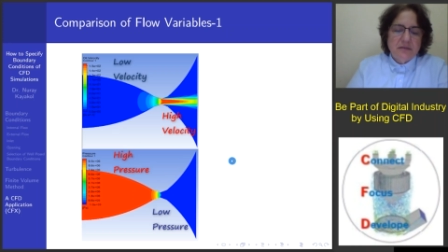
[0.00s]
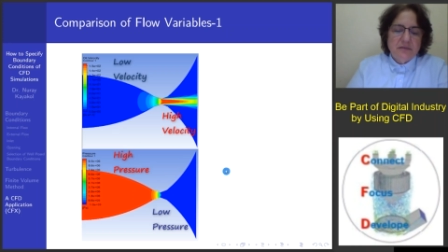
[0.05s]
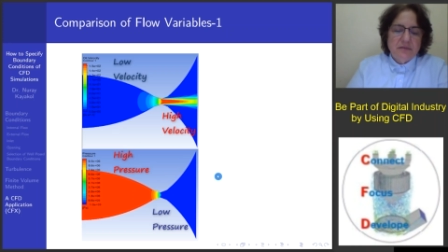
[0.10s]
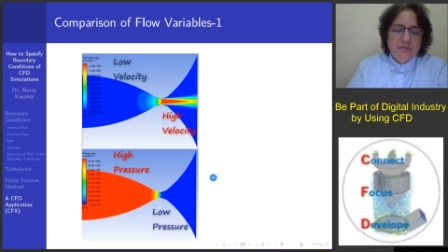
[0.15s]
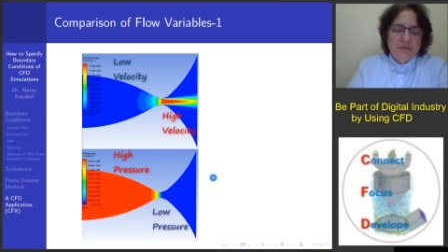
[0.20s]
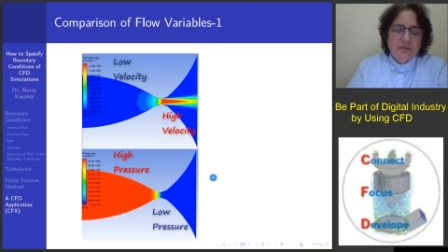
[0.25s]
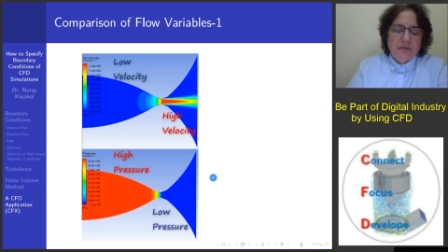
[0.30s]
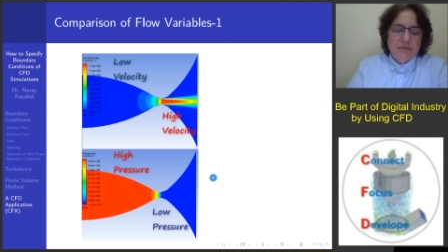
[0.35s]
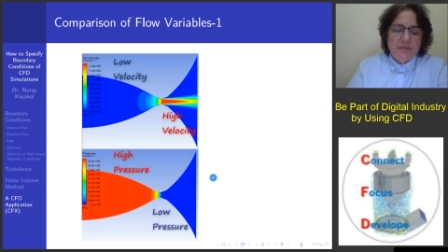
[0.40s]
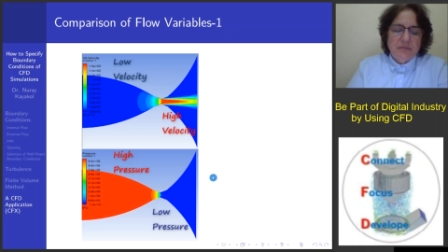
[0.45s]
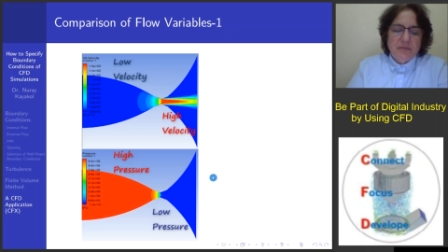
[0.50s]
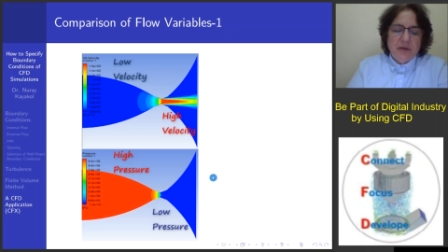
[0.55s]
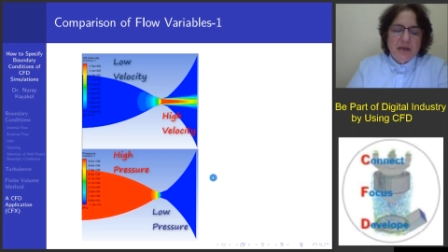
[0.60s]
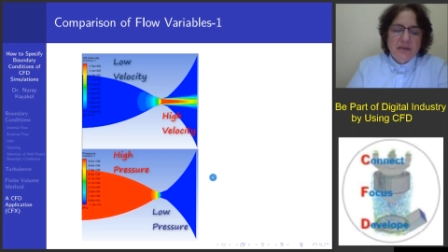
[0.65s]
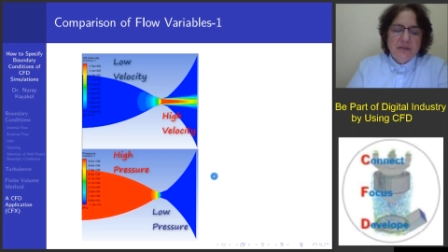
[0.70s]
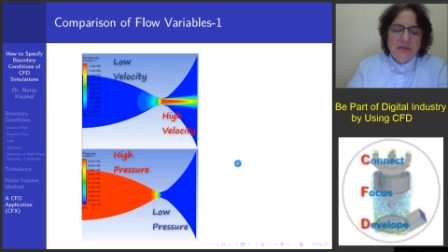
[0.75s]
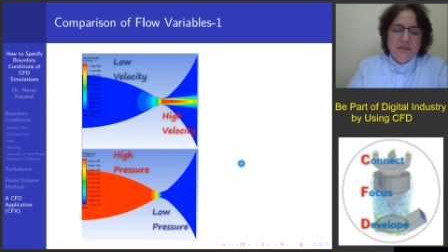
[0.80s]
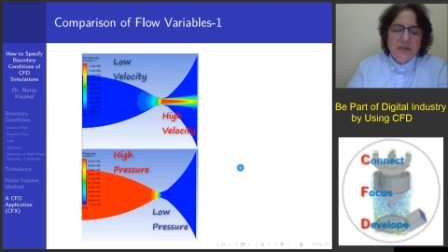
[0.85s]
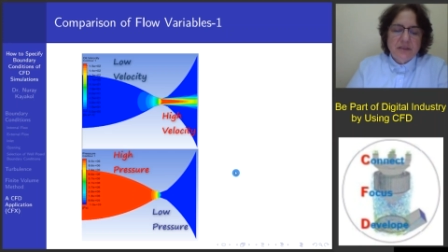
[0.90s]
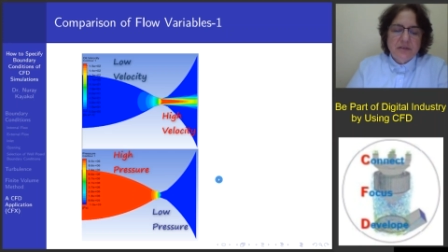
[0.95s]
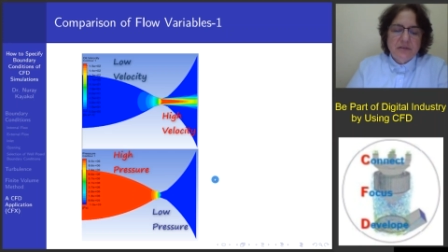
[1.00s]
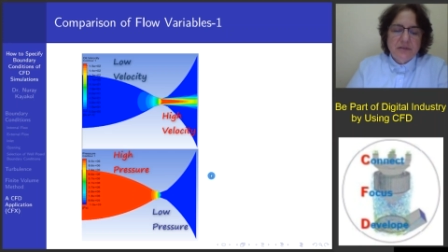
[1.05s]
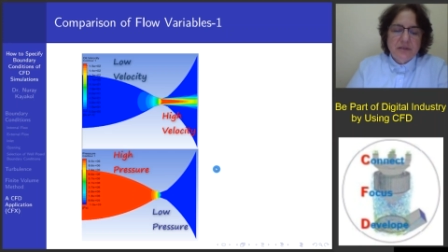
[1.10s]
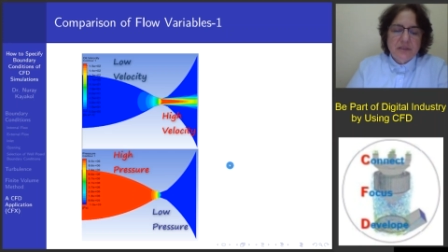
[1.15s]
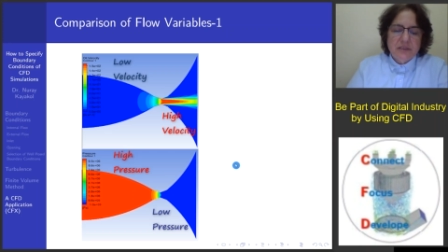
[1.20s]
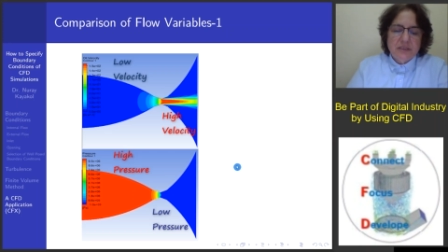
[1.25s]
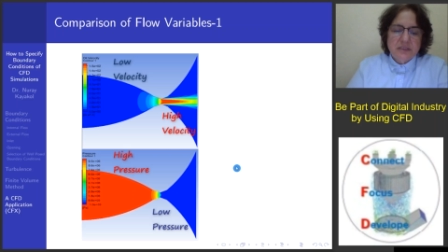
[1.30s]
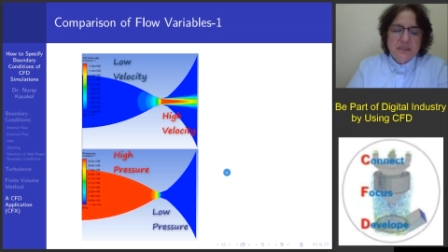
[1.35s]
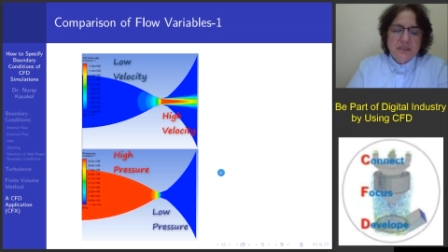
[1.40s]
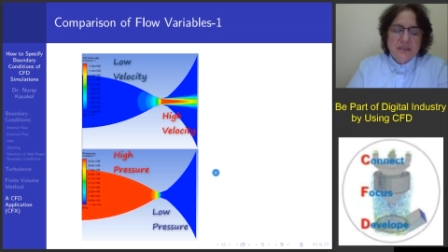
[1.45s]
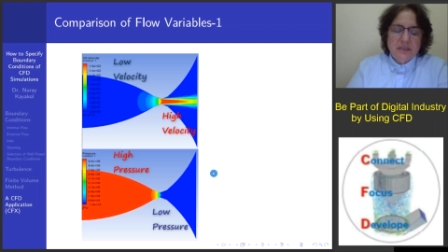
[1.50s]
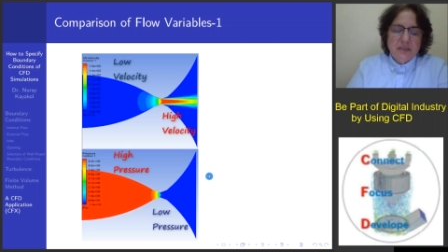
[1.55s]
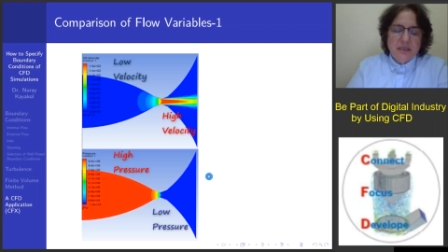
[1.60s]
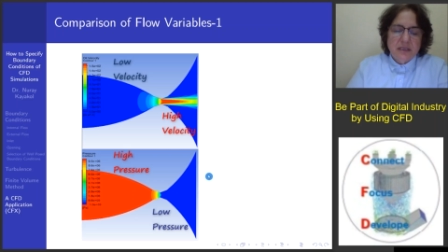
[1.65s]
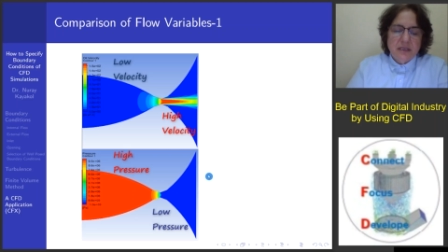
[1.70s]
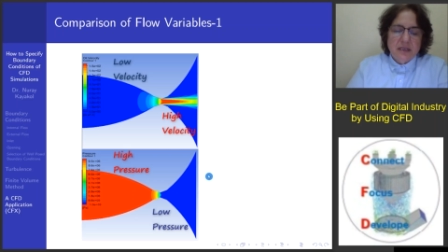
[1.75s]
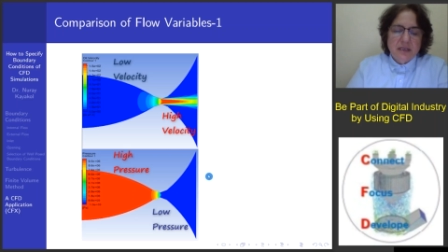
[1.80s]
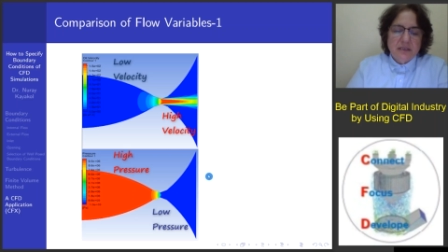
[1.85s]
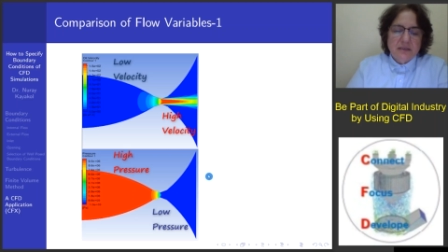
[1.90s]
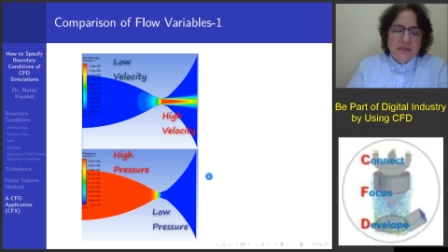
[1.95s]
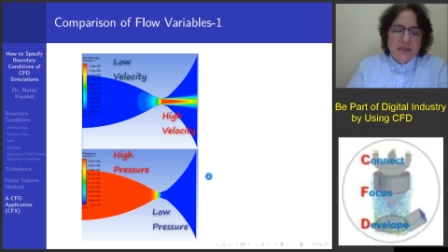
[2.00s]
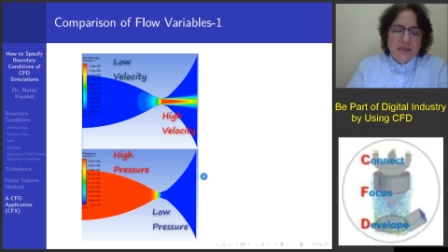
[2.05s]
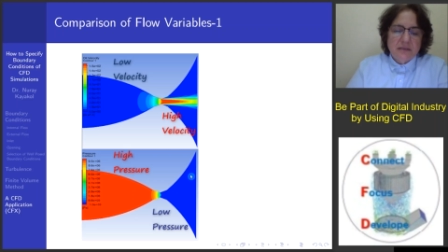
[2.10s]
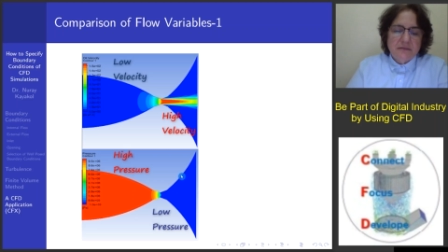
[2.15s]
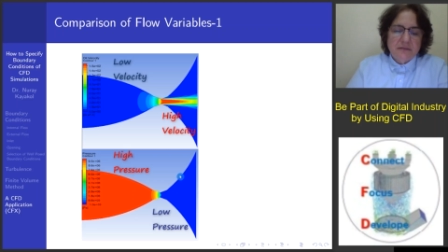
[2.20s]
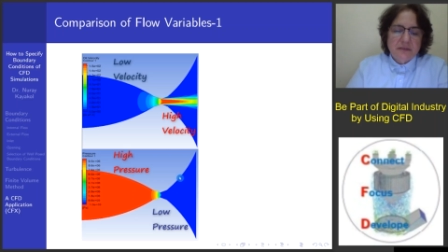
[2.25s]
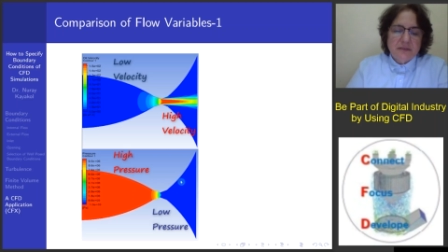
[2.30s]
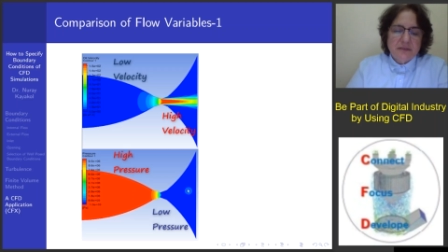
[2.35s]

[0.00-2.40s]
from undergraduate they will